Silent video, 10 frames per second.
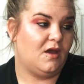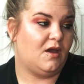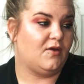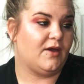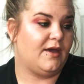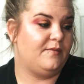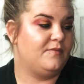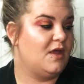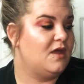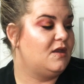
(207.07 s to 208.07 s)
Okay.
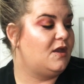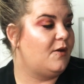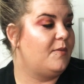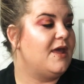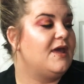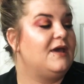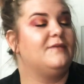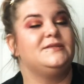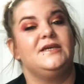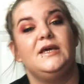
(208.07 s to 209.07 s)
Nope.
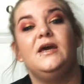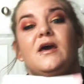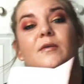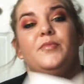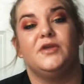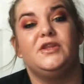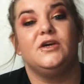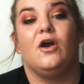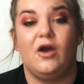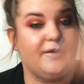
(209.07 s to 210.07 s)
Ipsy, put the
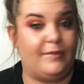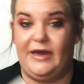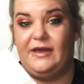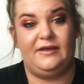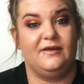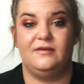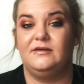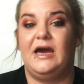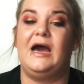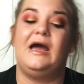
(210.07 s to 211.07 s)
card back.
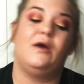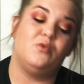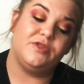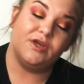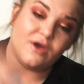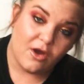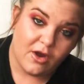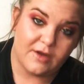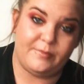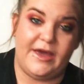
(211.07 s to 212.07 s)
I, I want the
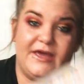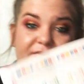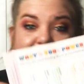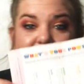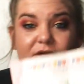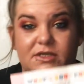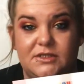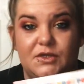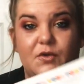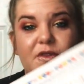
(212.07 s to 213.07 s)
card back. If you're gonna
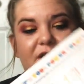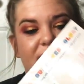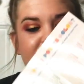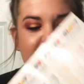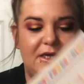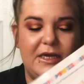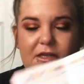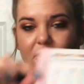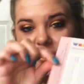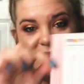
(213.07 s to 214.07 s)
do this,
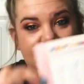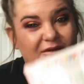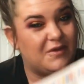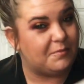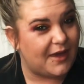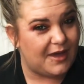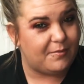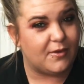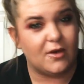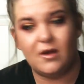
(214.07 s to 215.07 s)
again, not saving
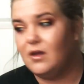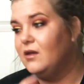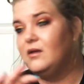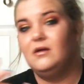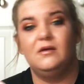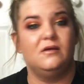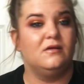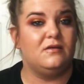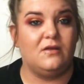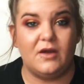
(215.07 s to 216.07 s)
paper,
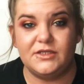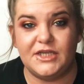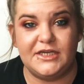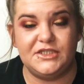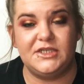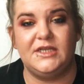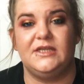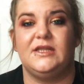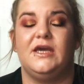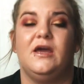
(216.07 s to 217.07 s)
not changing
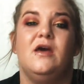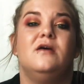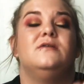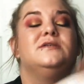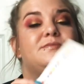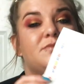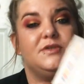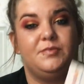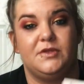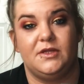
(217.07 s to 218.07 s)
anything. Let's,
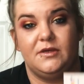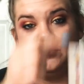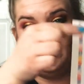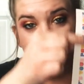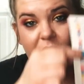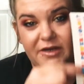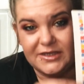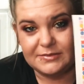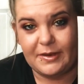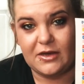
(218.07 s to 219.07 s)
let's put the
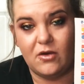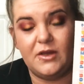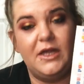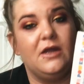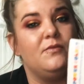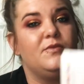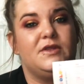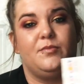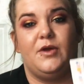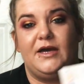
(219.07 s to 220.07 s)
products back on here
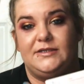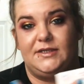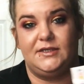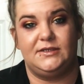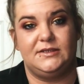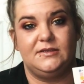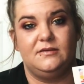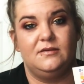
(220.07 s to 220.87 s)
with the prices.